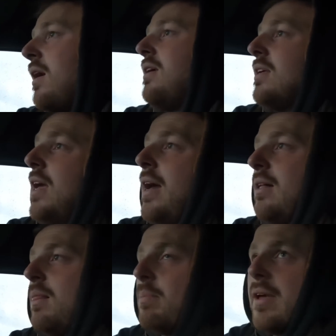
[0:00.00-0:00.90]
yeah,
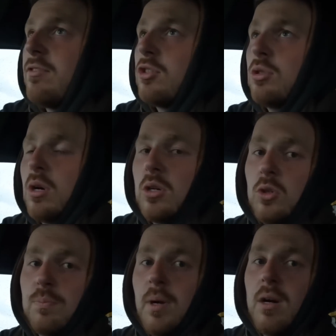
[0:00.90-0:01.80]
bit of a struggle,
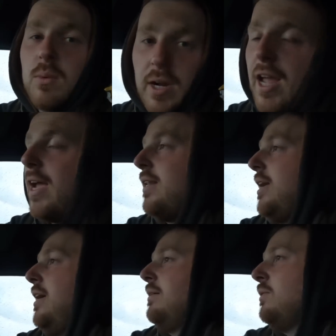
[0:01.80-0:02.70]
but we're getting
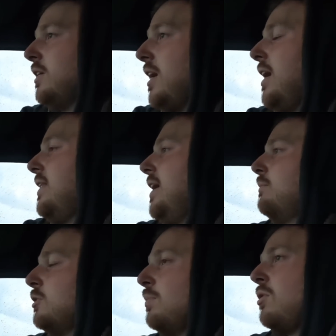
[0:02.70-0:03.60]
there. We're getting there. I'm
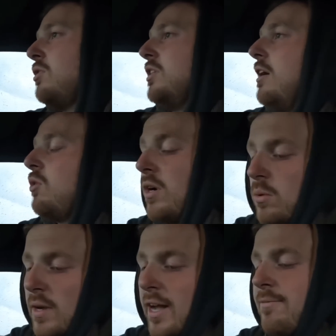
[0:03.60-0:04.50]
surprised how quick
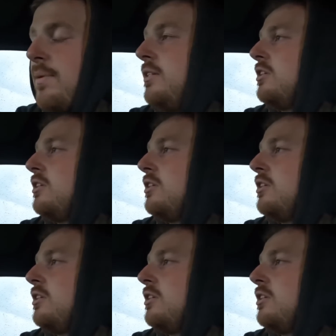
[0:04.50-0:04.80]
we have been